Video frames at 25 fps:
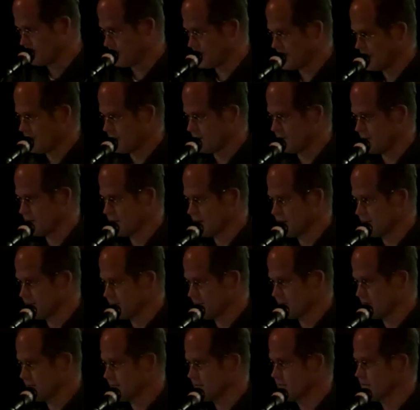is a parody
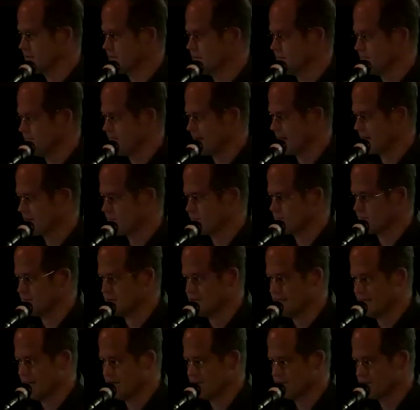of a
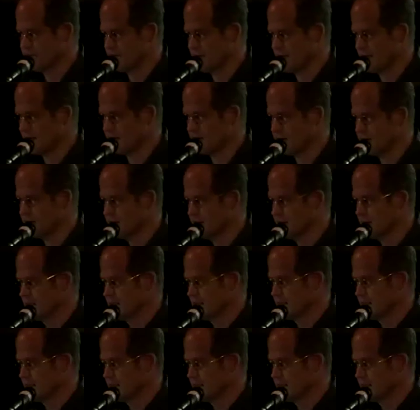Maxwell House ad,